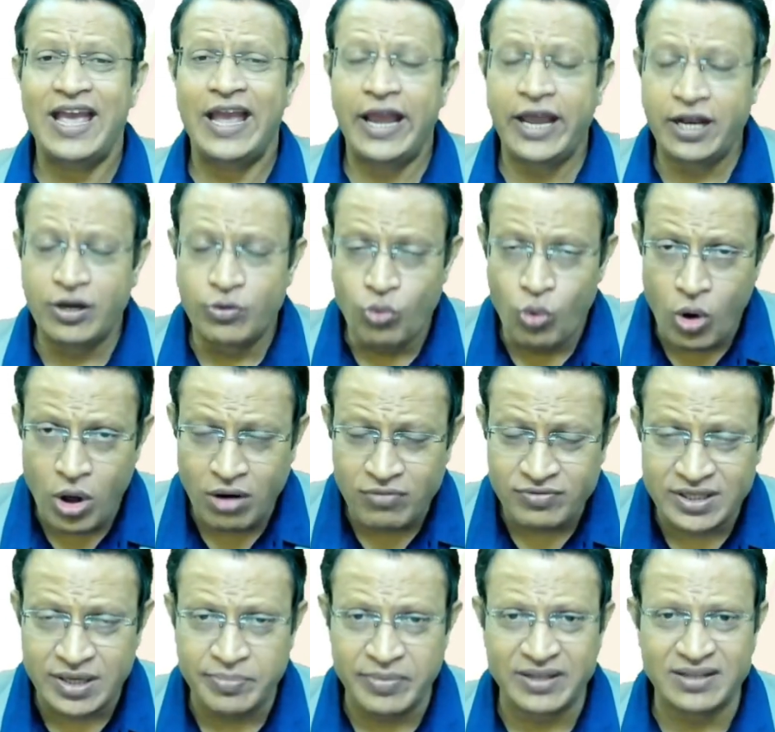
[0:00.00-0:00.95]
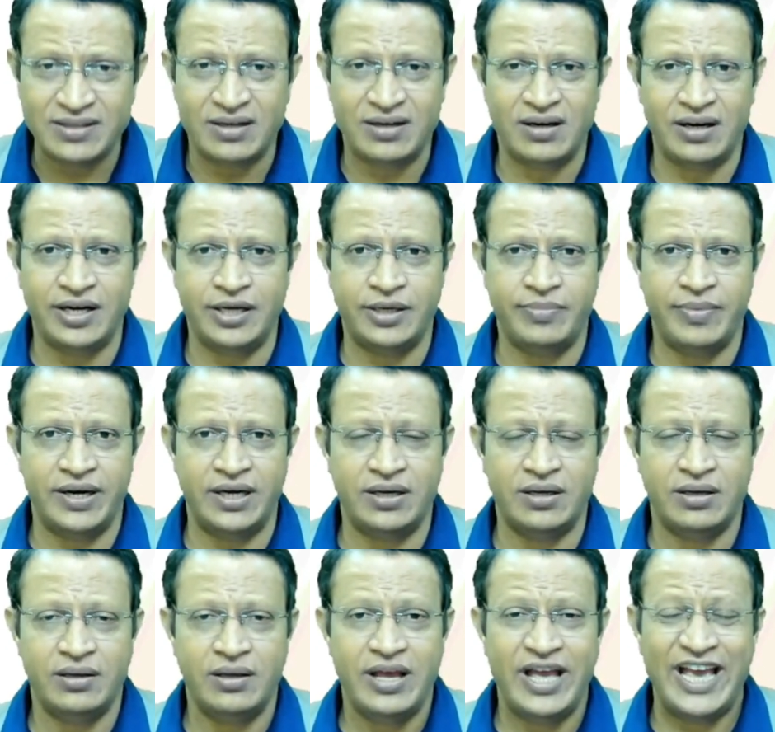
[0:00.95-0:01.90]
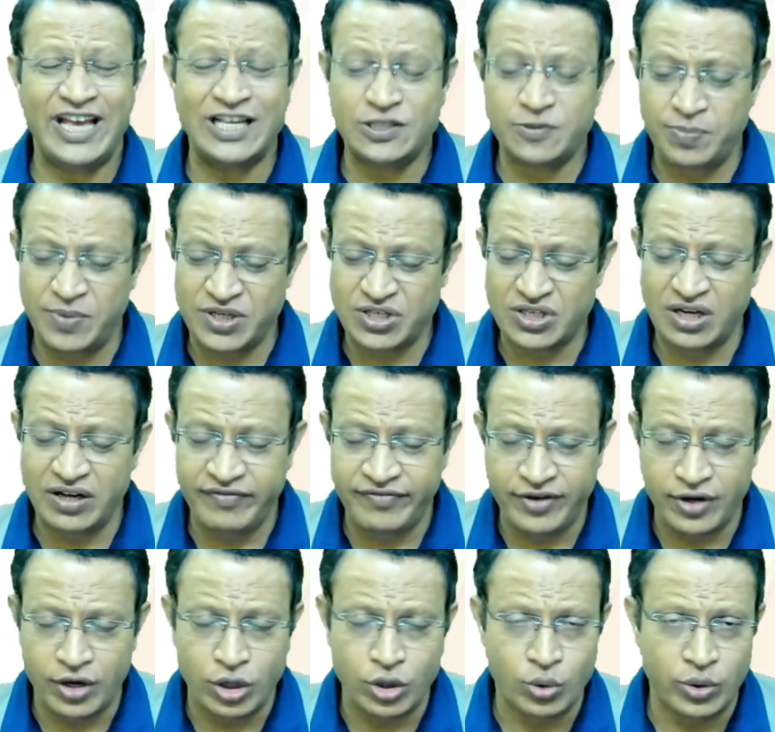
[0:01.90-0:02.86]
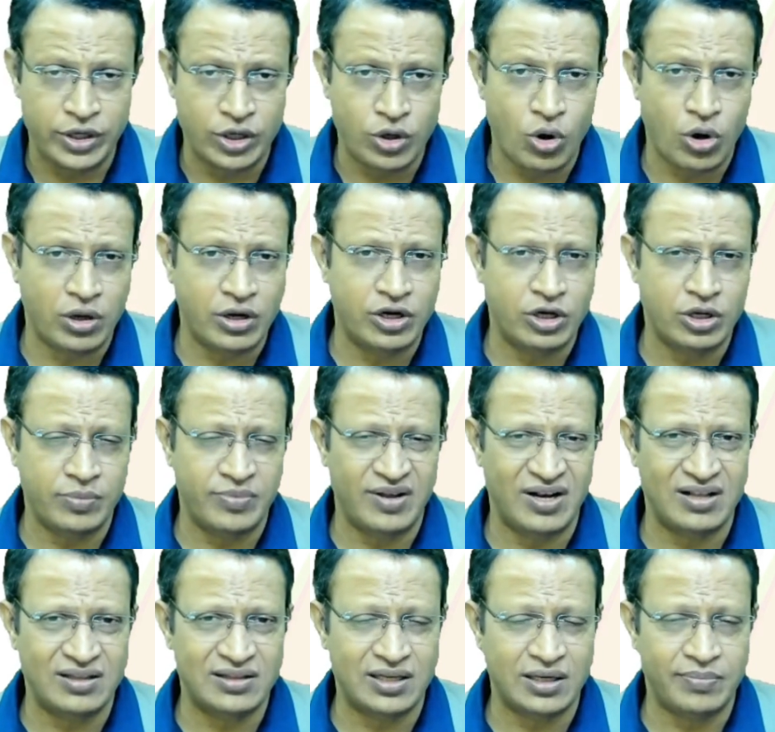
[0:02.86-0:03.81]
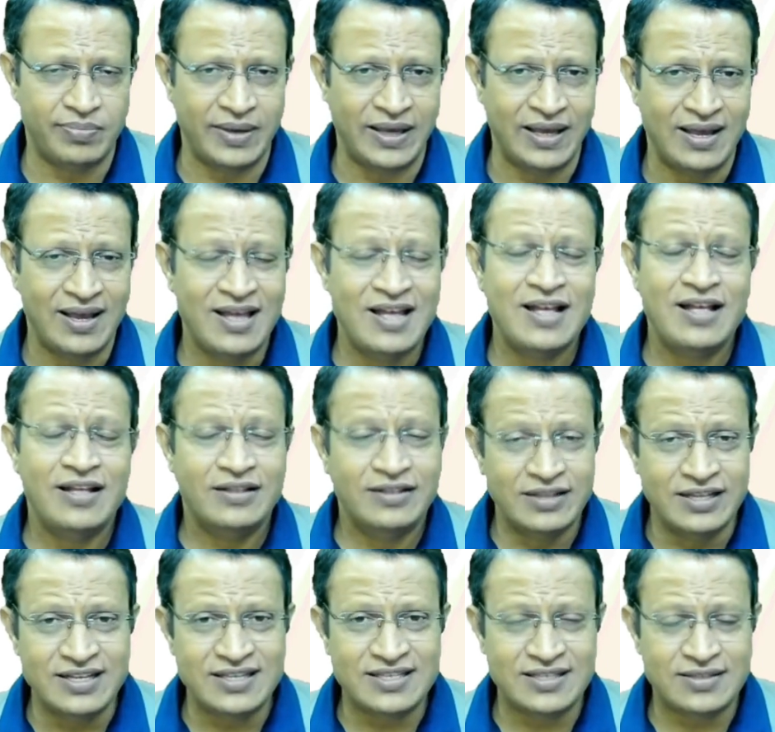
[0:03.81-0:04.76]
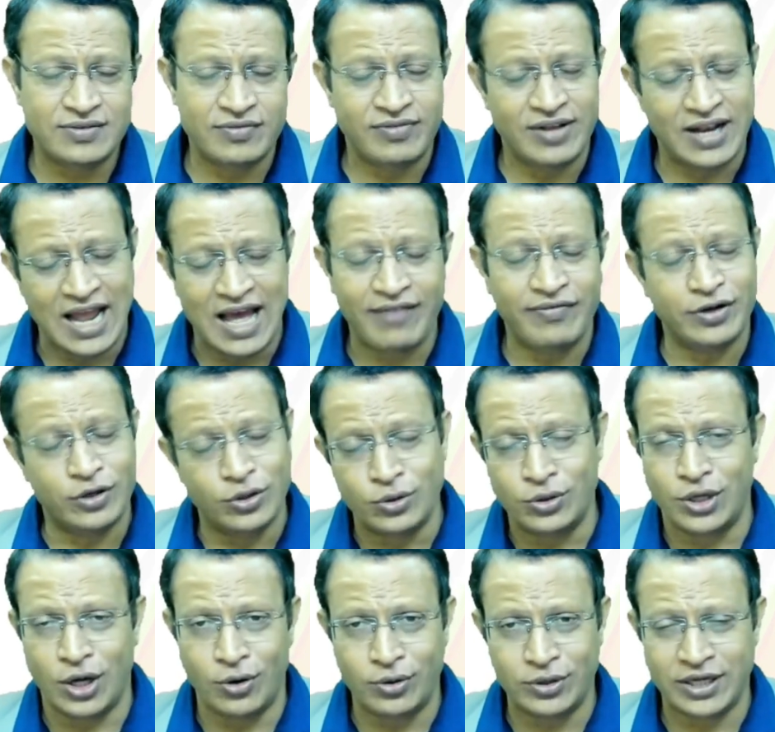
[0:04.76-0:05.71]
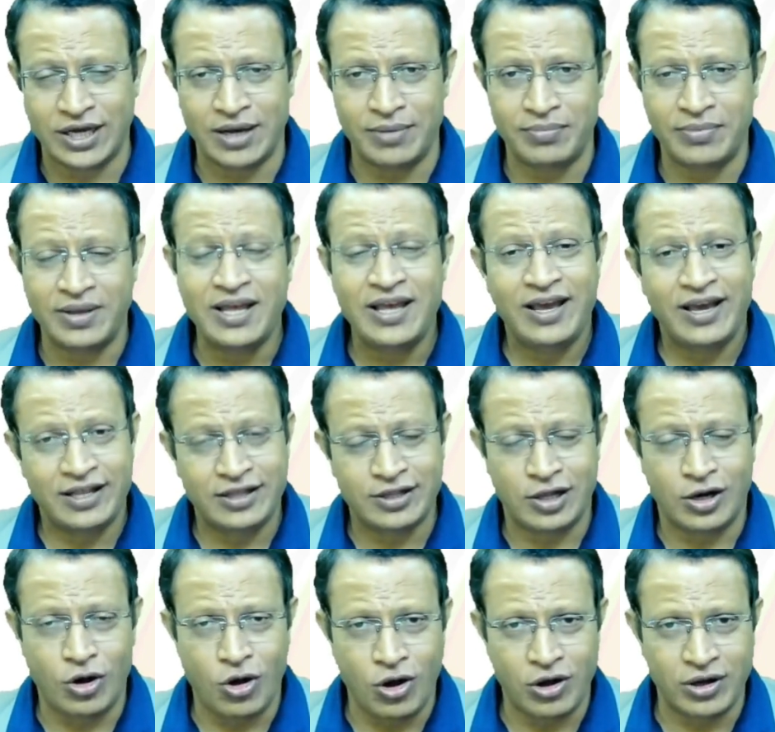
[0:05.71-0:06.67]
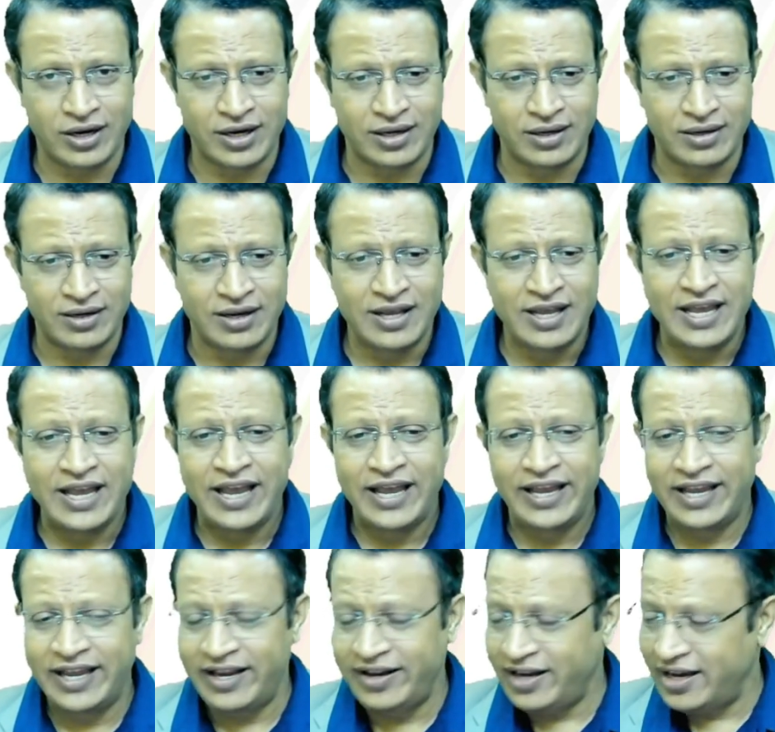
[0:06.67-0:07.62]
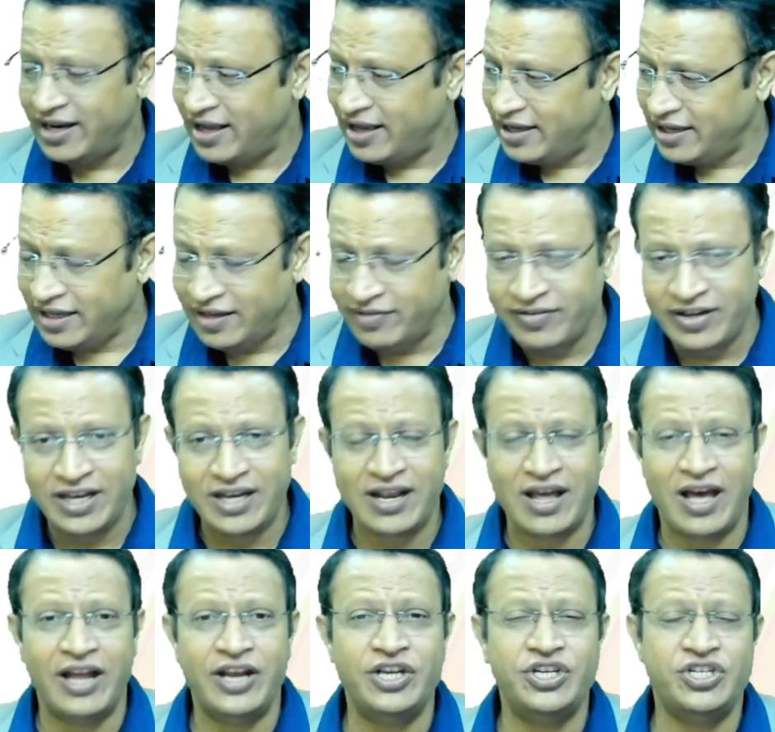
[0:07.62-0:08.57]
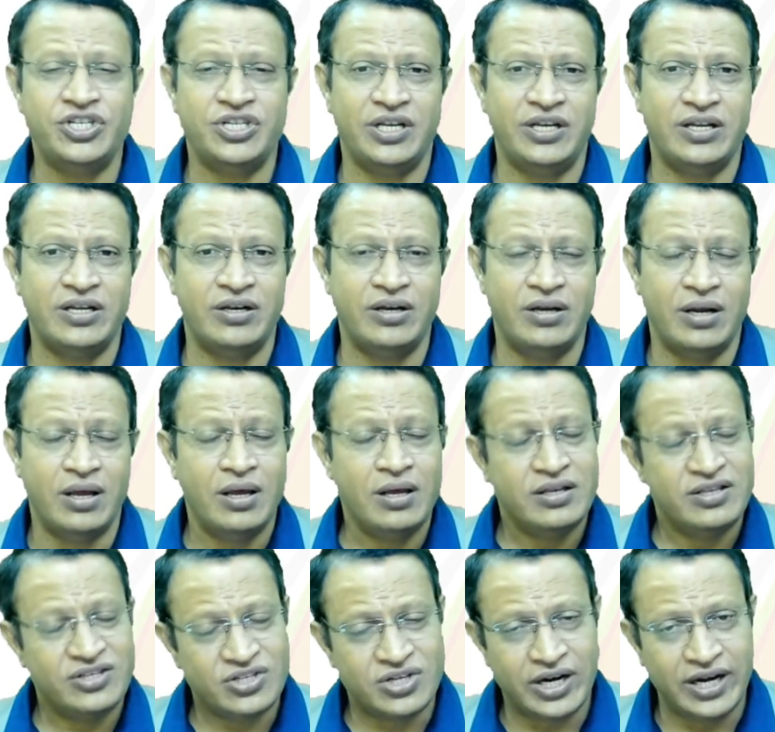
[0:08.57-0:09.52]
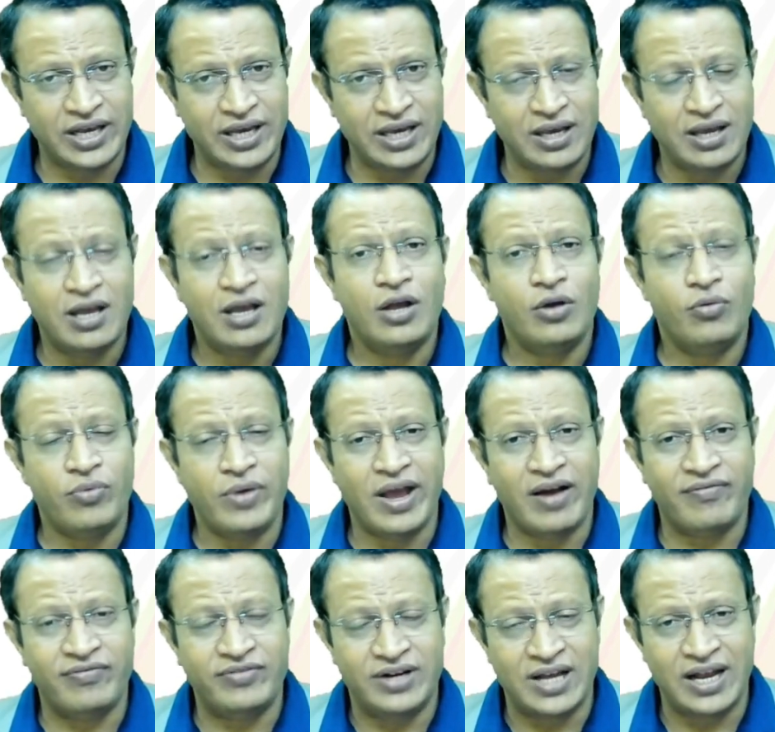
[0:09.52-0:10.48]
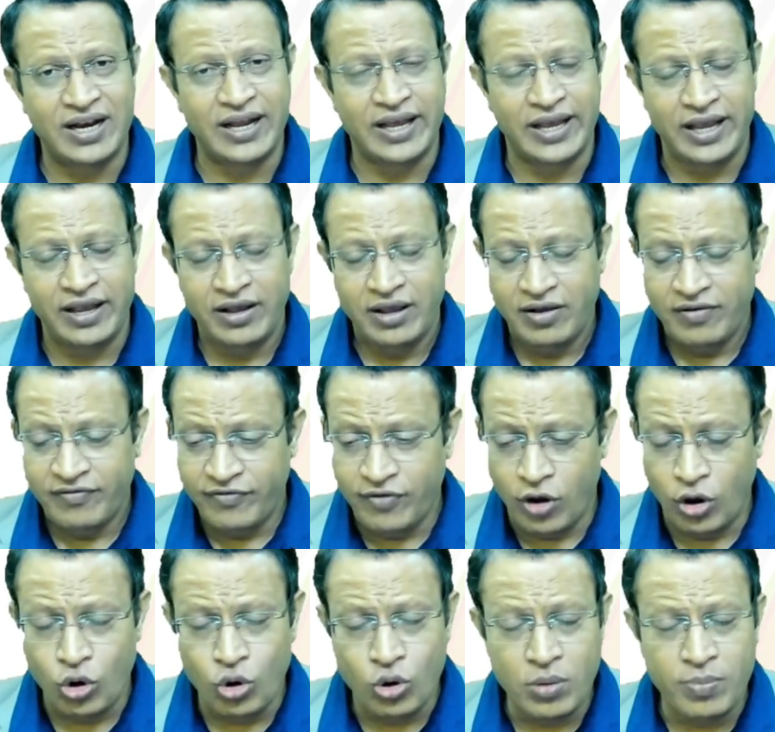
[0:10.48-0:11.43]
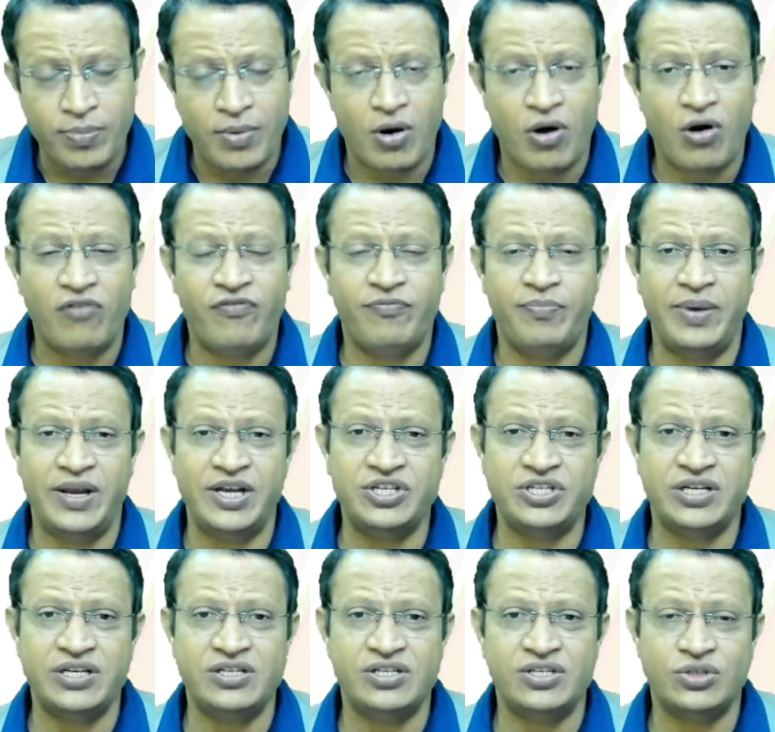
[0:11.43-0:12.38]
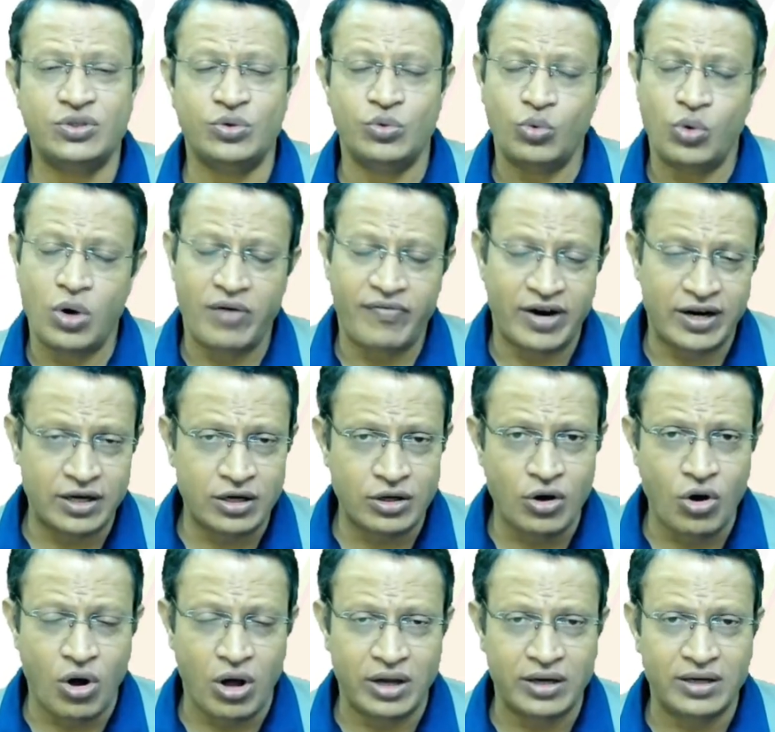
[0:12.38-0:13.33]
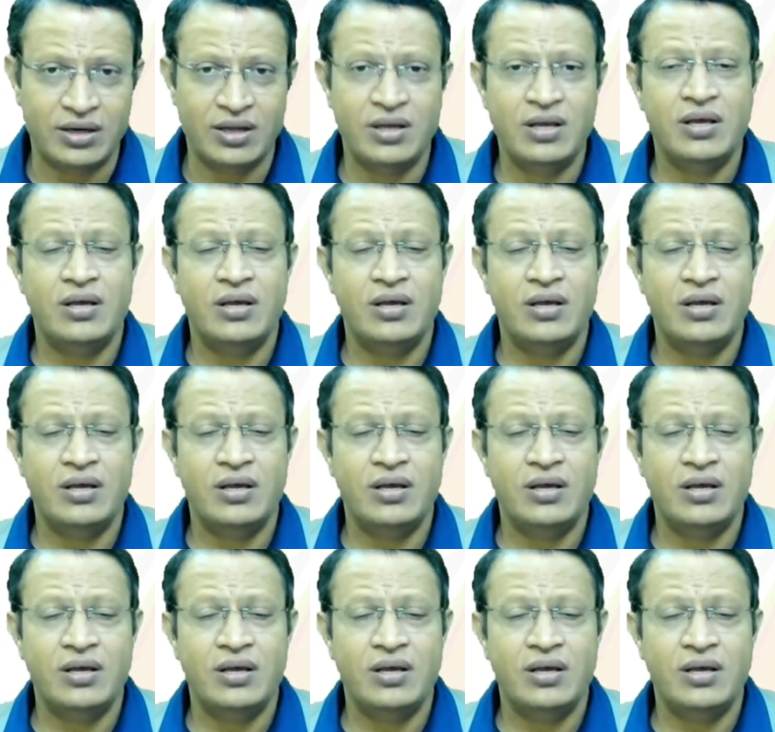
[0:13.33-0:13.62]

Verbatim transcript: Involve them in the treatment, especially if you are doing cognitive behavioral therapy. This will have a good outcome in the long run. Even in Cherian study, we have done a follow-up of patients who have undergone